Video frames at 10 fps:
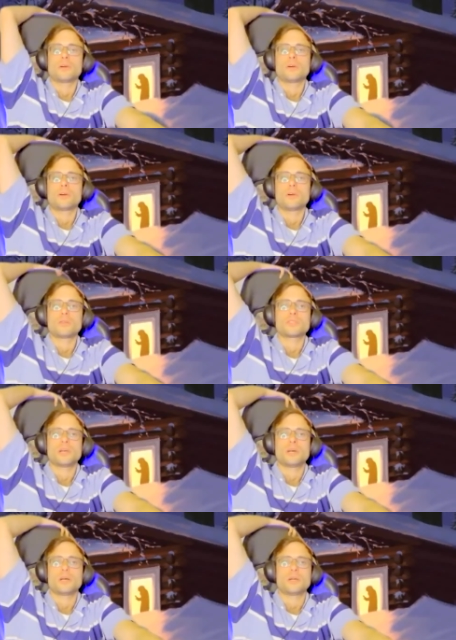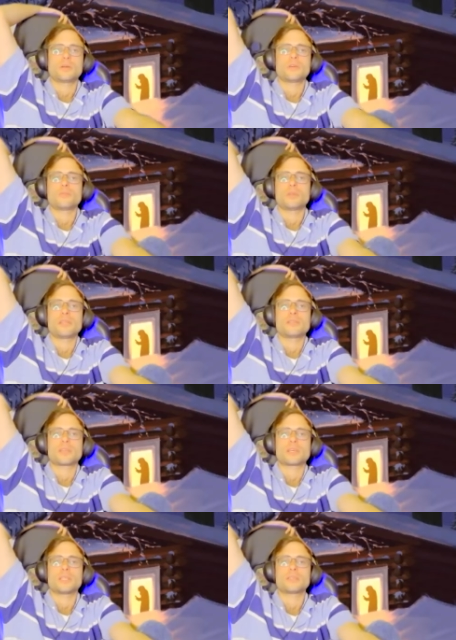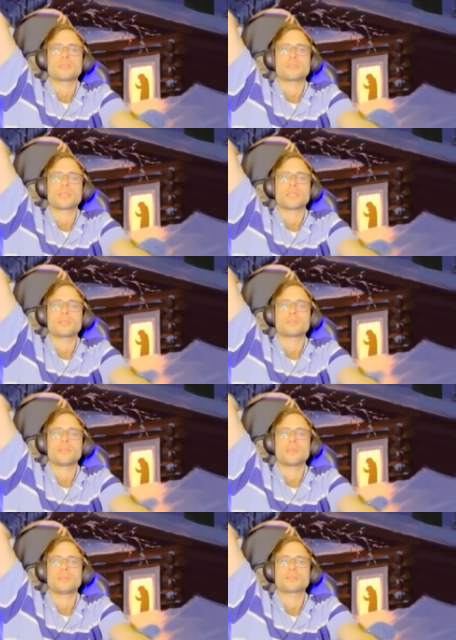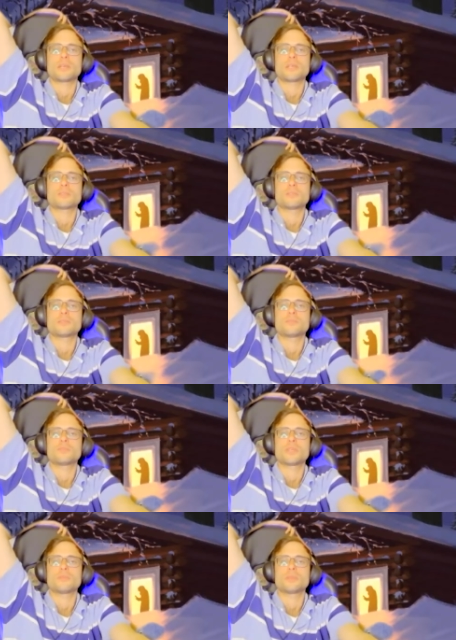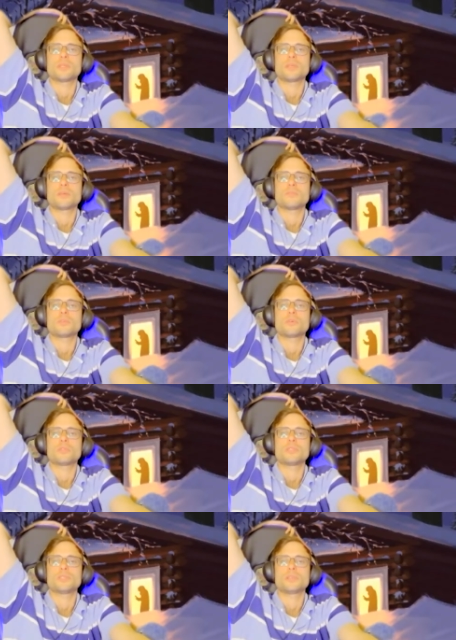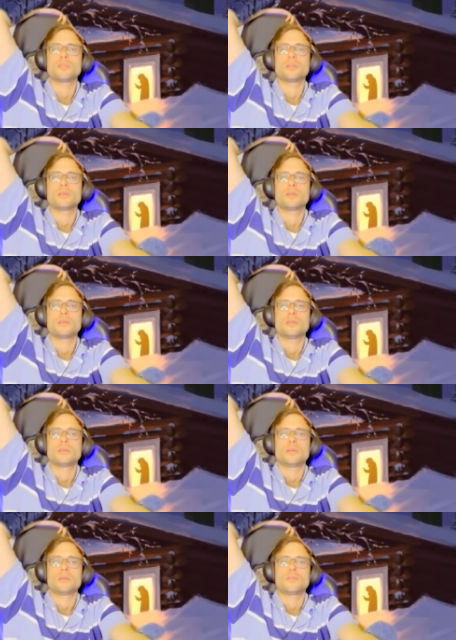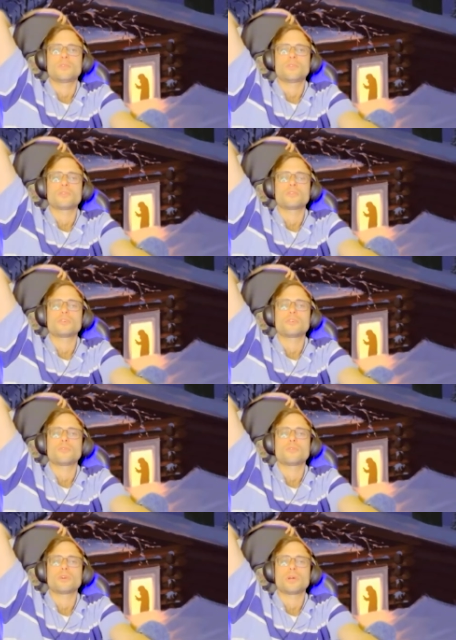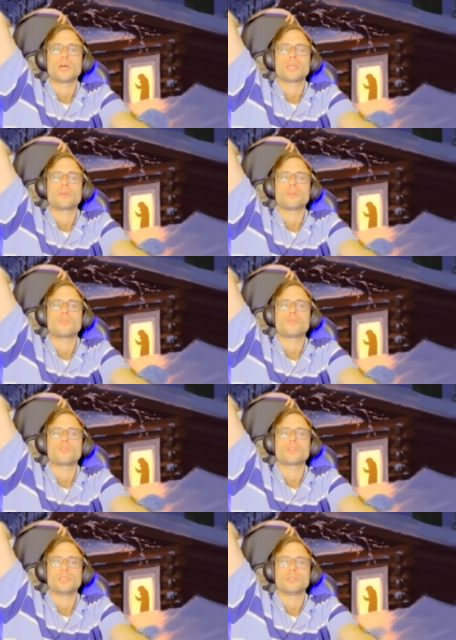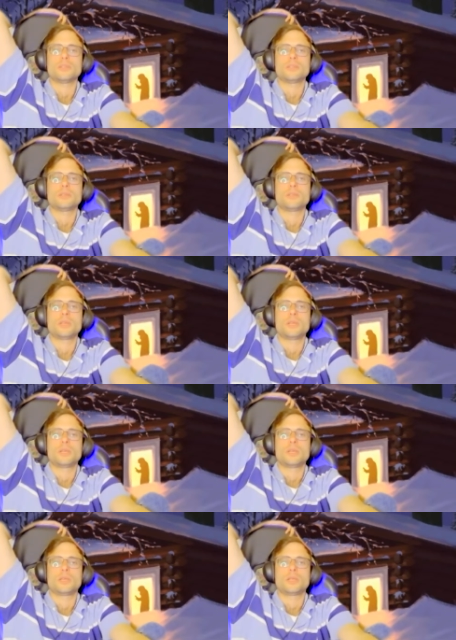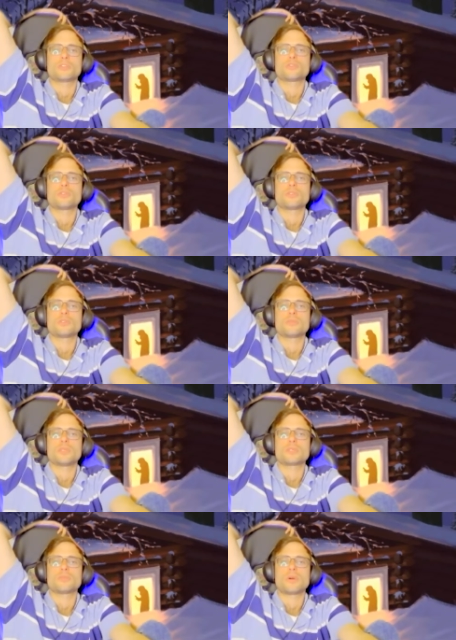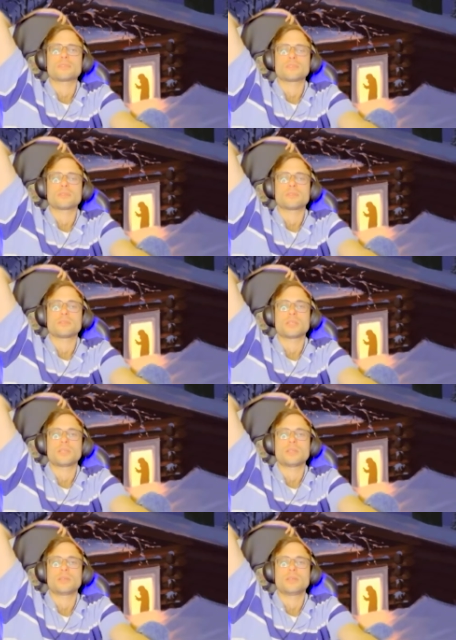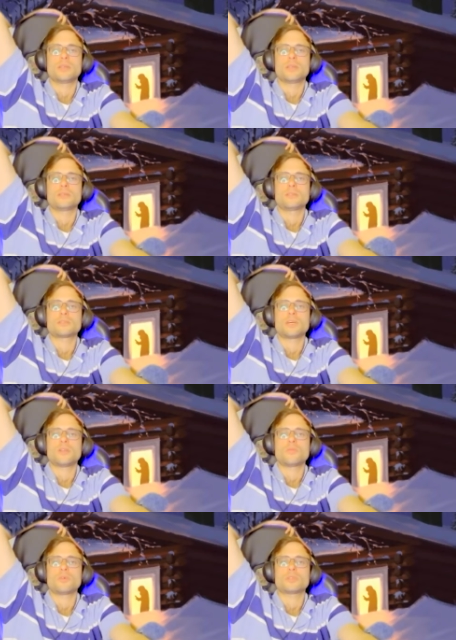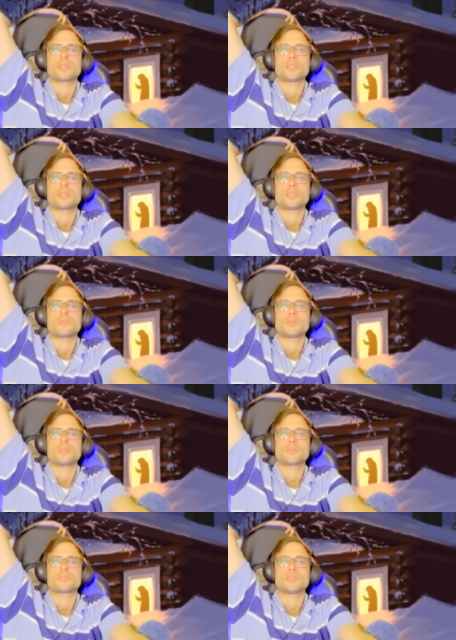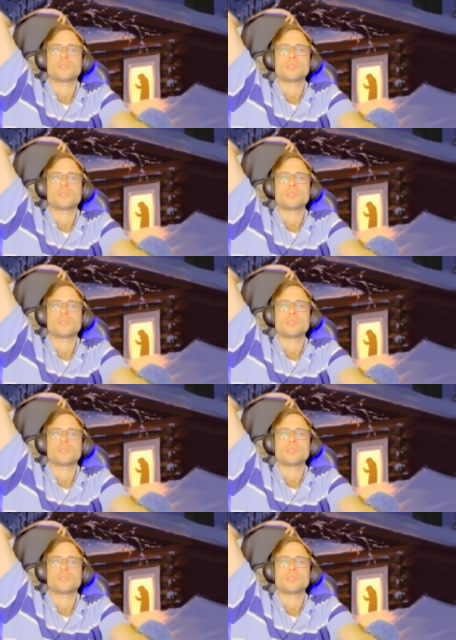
all of the compliance techniques discussed in this book can be employed for good or for ill. It should not be surprising, then, that the lowball tactic can be used